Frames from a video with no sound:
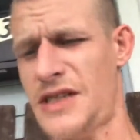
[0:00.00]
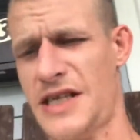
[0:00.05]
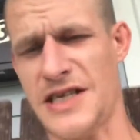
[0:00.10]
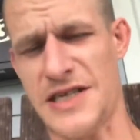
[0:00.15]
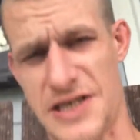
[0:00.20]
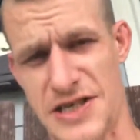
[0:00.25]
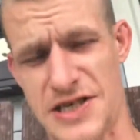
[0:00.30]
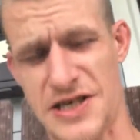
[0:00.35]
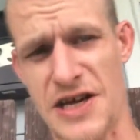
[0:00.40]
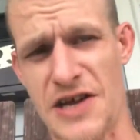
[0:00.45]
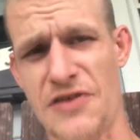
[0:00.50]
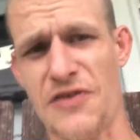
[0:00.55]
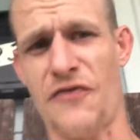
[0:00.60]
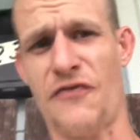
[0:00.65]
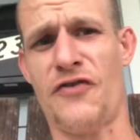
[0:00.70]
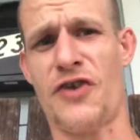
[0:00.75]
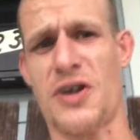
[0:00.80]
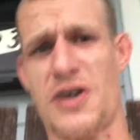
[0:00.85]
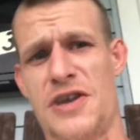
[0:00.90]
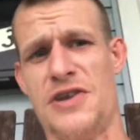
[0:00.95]
I skinned the
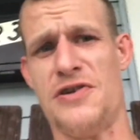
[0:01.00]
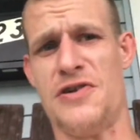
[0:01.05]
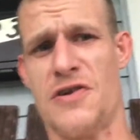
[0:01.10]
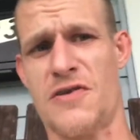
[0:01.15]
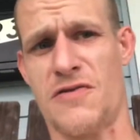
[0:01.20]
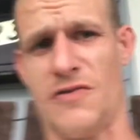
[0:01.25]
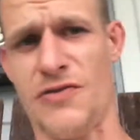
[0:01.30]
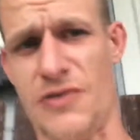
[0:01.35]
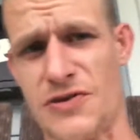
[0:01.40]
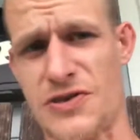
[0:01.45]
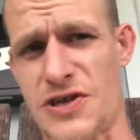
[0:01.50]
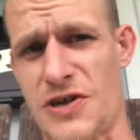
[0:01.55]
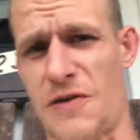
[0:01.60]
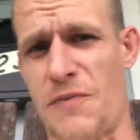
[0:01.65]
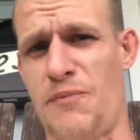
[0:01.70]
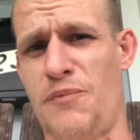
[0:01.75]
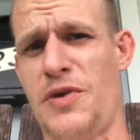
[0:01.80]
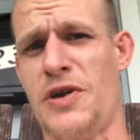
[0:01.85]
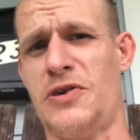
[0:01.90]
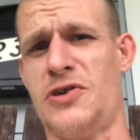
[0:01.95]
fucking knuckle. There's like
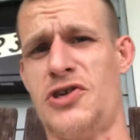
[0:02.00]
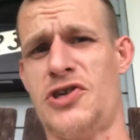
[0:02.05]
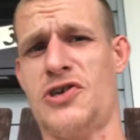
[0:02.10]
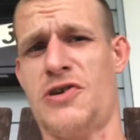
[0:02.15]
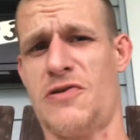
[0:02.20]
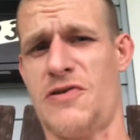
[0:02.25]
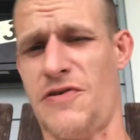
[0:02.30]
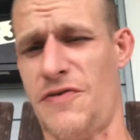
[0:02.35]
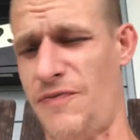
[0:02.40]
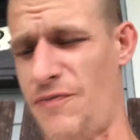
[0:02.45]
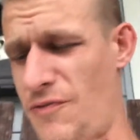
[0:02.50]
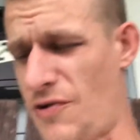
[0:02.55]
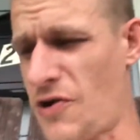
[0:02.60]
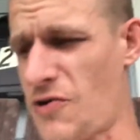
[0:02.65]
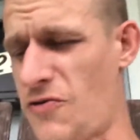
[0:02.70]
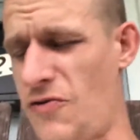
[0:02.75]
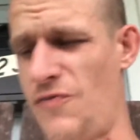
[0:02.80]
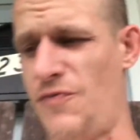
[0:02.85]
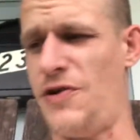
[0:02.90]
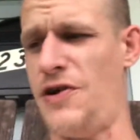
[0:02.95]
a big chunk of
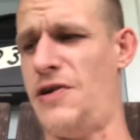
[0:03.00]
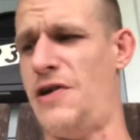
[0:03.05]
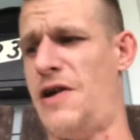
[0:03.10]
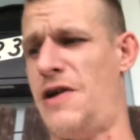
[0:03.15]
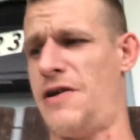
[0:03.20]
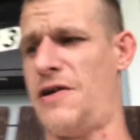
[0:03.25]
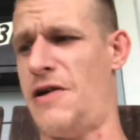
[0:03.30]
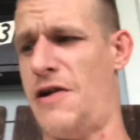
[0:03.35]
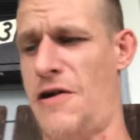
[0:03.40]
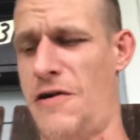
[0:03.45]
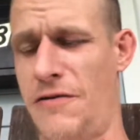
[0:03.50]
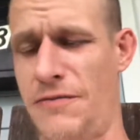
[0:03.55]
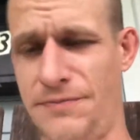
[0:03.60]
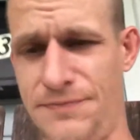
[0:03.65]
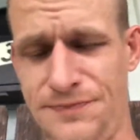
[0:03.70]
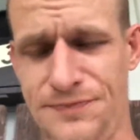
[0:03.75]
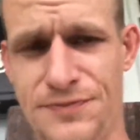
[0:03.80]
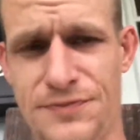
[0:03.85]
knuckle meat hanging out.